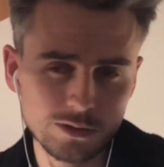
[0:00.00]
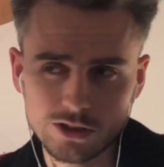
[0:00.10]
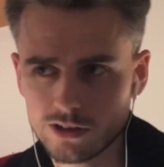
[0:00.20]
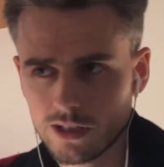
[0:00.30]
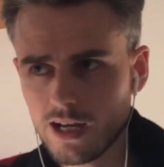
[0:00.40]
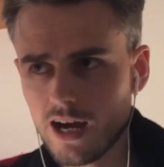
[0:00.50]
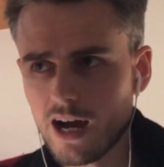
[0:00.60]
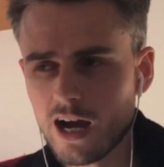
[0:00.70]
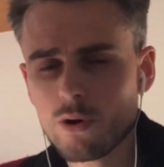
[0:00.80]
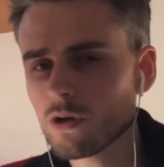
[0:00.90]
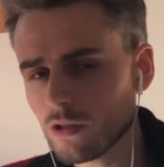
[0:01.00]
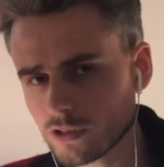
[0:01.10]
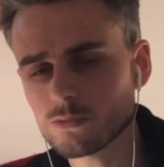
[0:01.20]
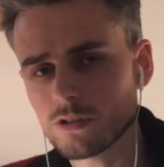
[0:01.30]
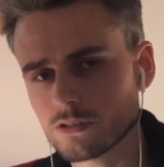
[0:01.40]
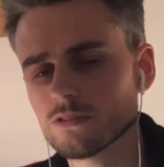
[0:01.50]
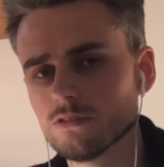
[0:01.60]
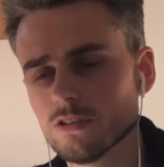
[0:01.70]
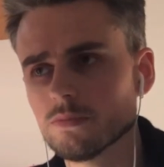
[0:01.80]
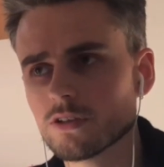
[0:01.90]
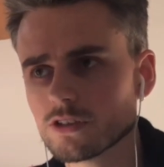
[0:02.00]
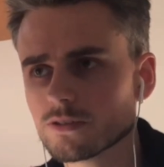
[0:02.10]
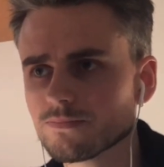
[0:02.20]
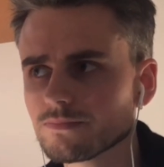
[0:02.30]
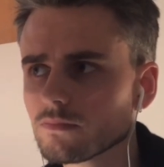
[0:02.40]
which I owe a lot to Waterloo Road, because